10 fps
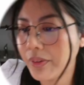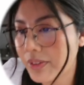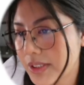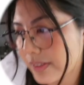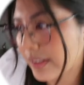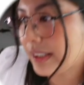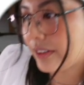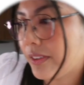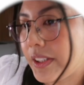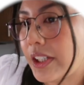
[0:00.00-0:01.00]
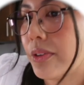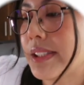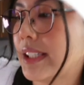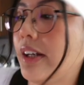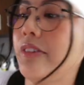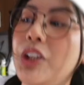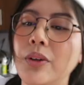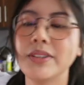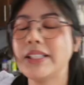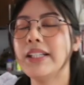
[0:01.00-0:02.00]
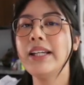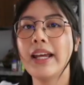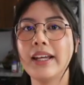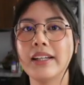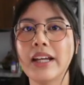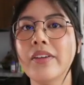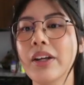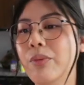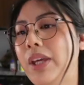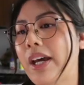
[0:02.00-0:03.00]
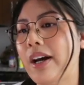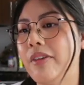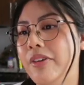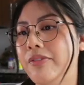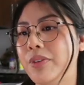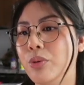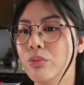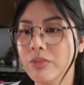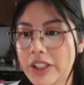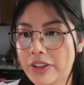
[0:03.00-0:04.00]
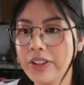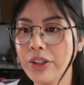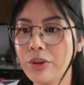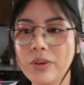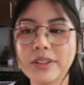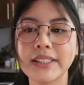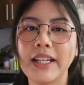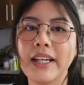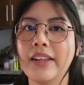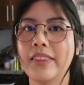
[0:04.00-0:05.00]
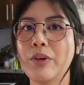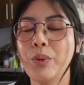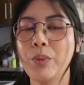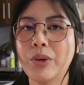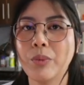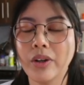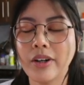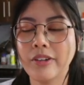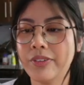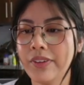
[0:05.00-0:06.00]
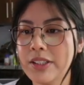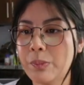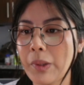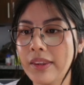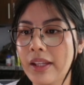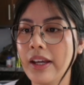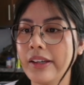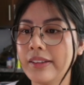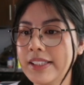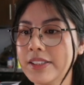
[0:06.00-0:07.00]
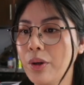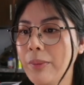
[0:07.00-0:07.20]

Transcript: those are the yearly goals that I've chosen, and now that we have a few yearly goals that we want to work on for this month, let's go